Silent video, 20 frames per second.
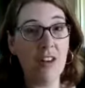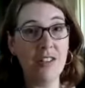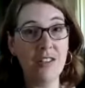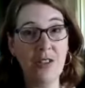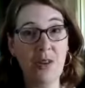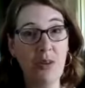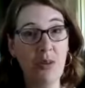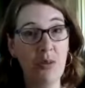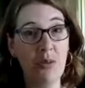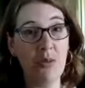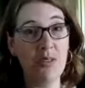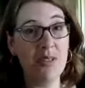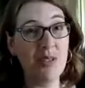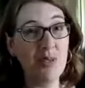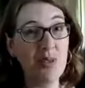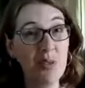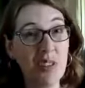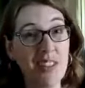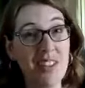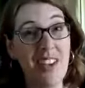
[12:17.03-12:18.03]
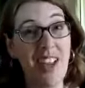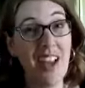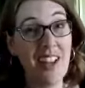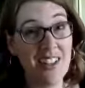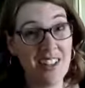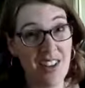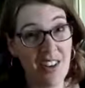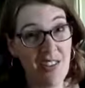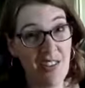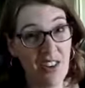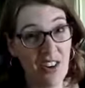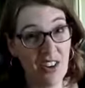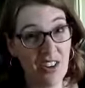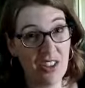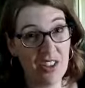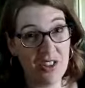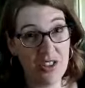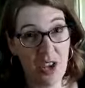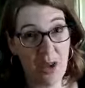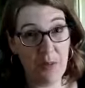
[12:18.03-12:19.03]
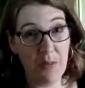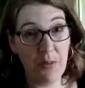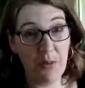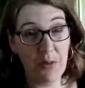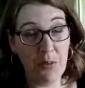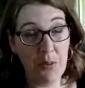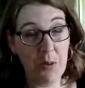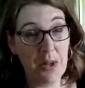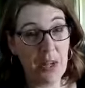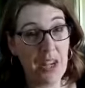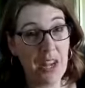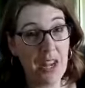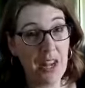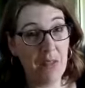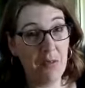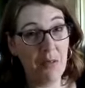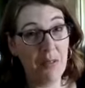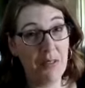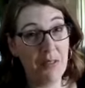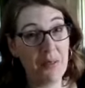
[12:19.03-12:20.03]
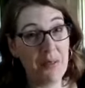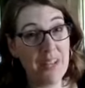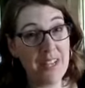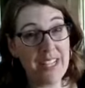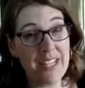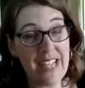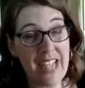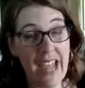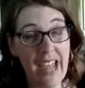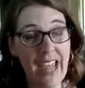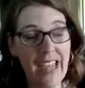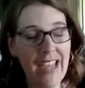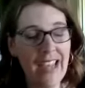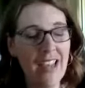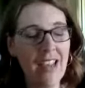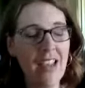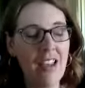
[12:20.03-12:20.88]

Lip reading: So the school had not done a very good job of communicating with the PTA.